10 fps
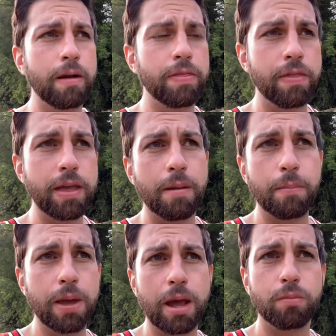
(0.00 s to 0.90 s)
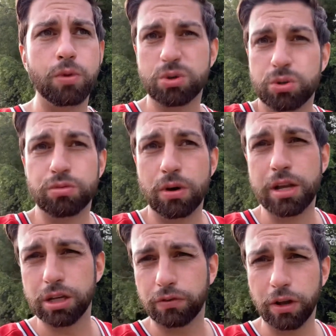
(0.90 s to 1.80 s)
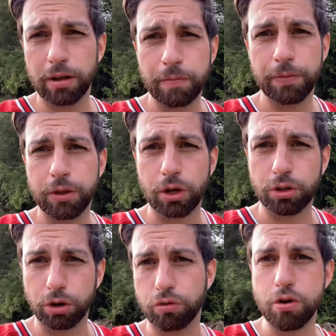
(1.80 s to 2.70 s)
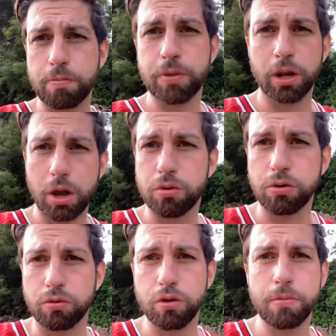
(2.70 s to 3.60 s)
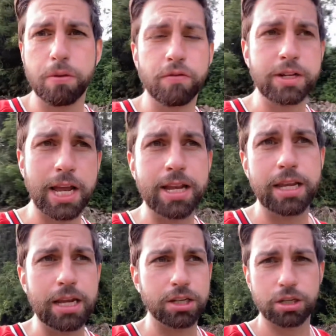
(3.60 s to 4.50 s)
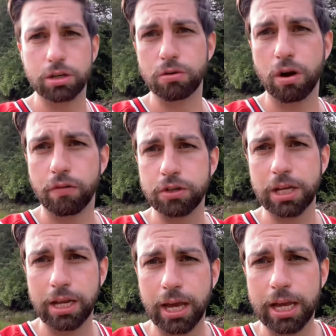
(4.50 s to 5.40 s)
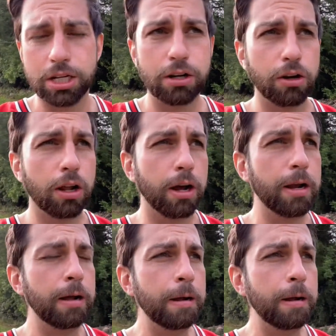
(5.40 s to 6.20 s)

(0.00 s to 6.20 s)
and then the MPN, which was really just for the group, the local group of attendees to obviously engage in online.